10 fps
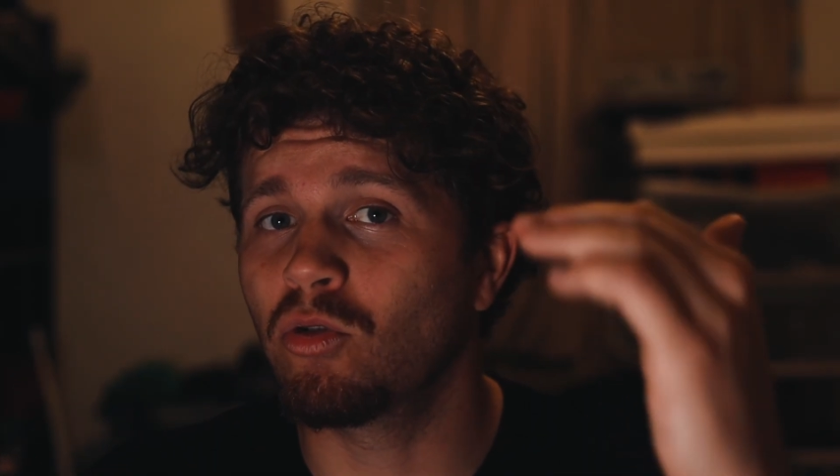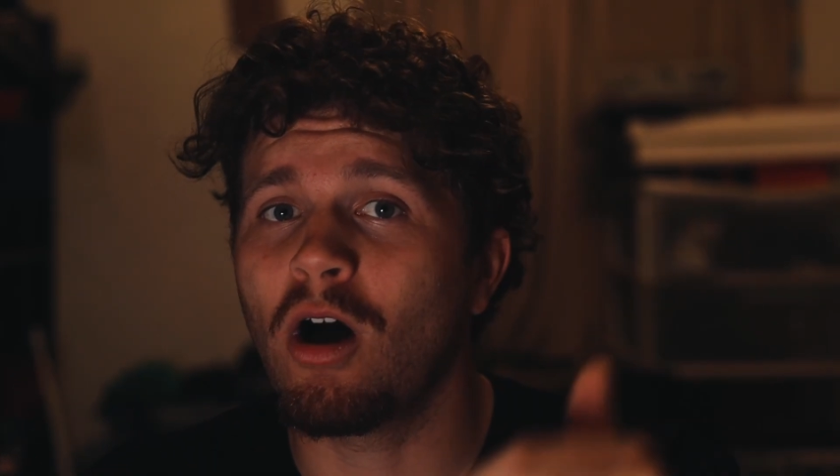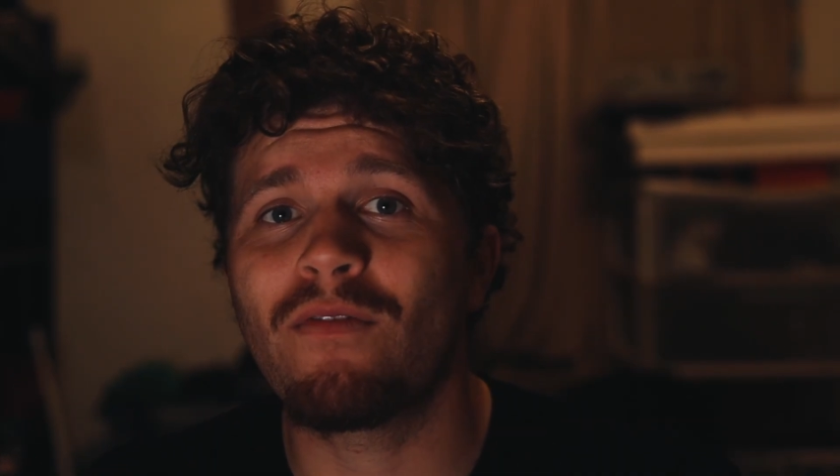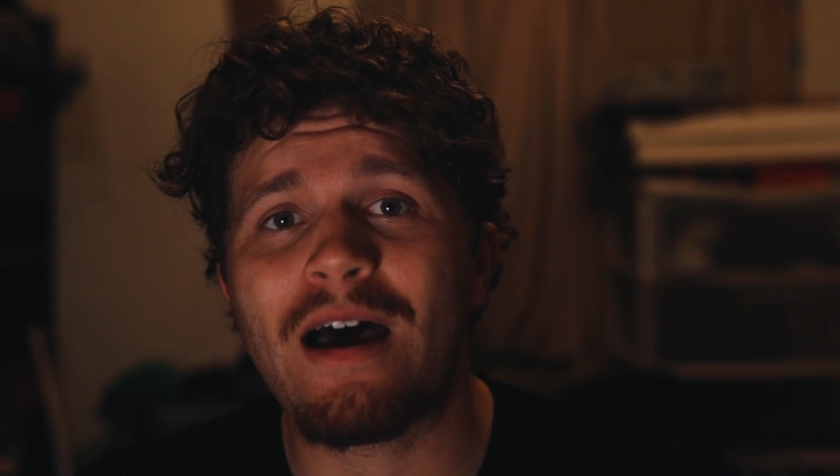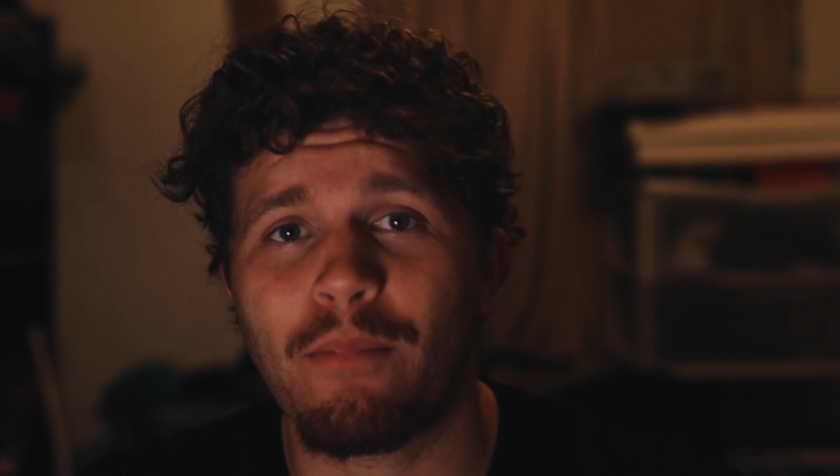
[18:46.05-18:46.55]

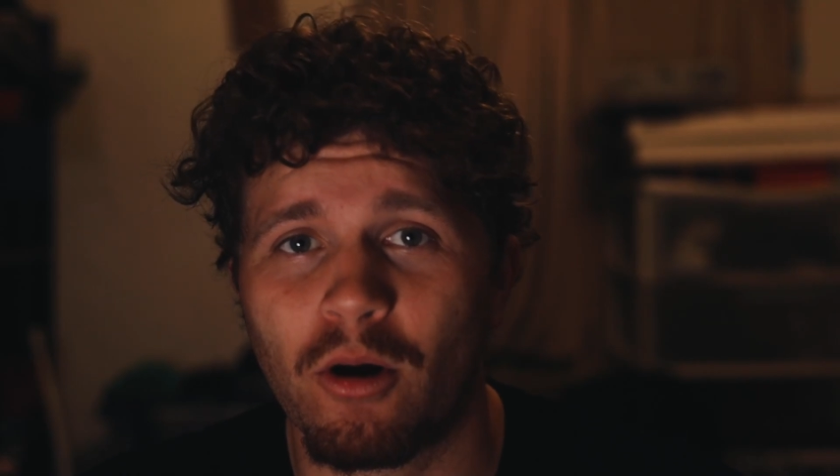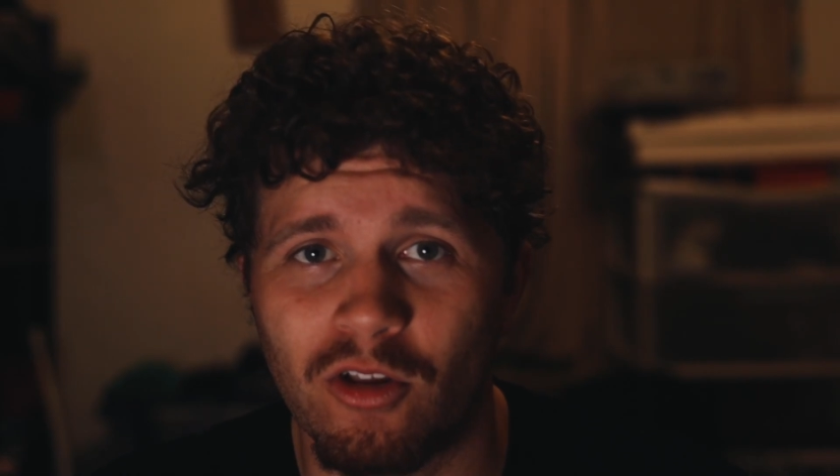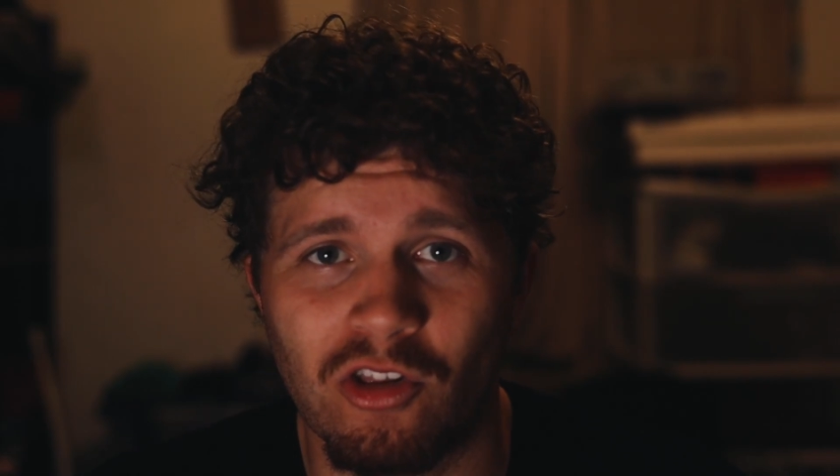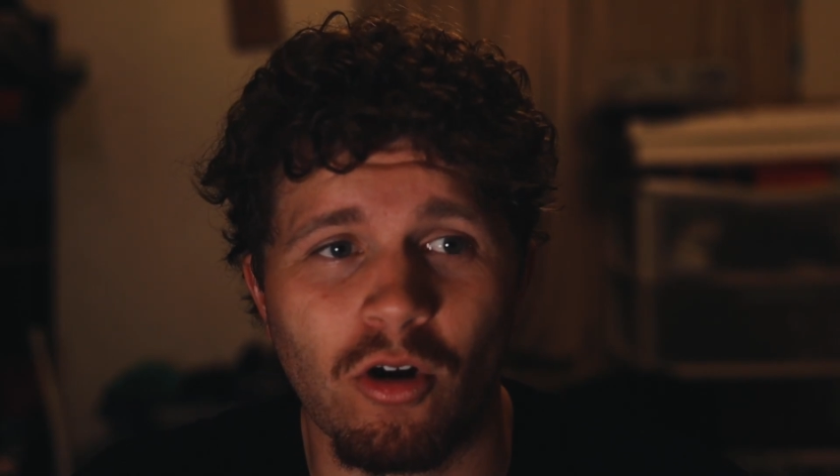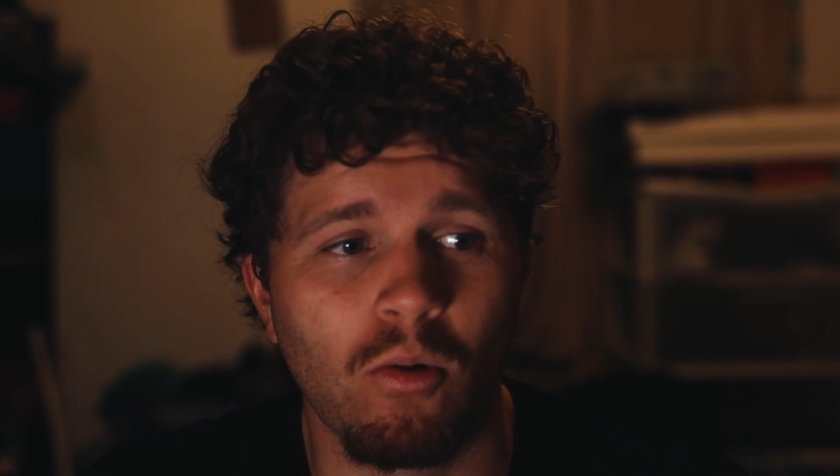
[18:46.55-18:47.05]
love that part
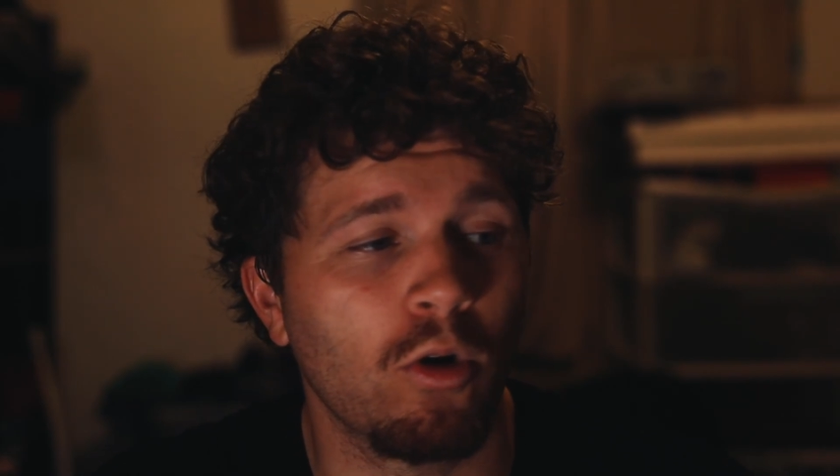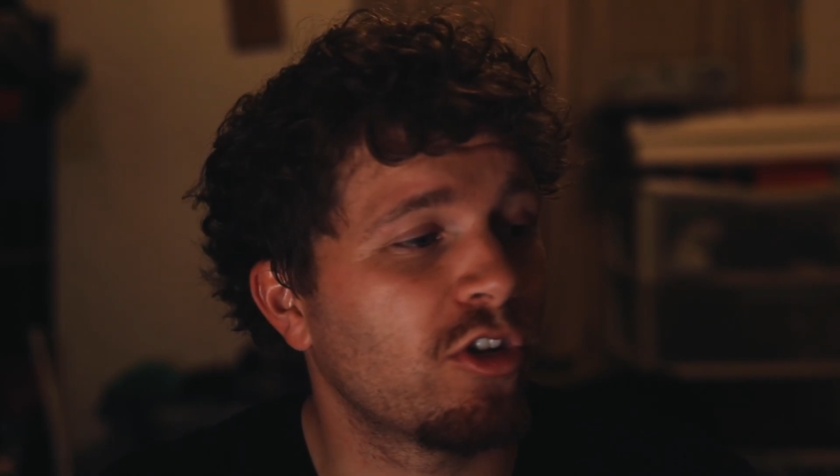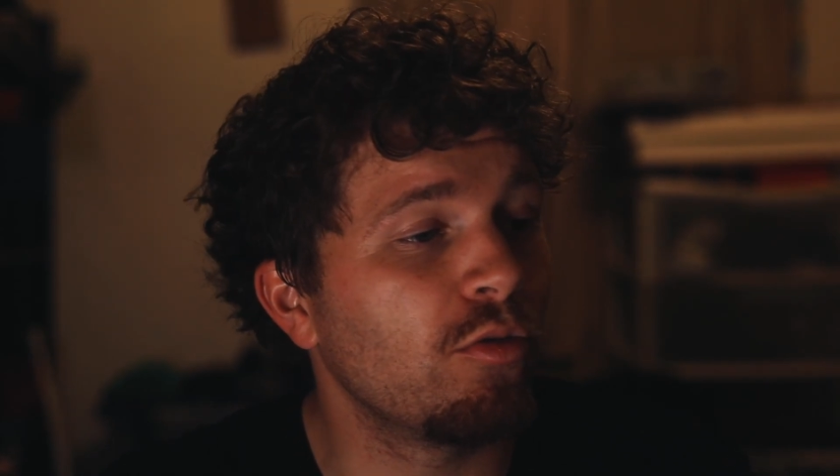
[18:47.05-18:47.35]
of Star Wars,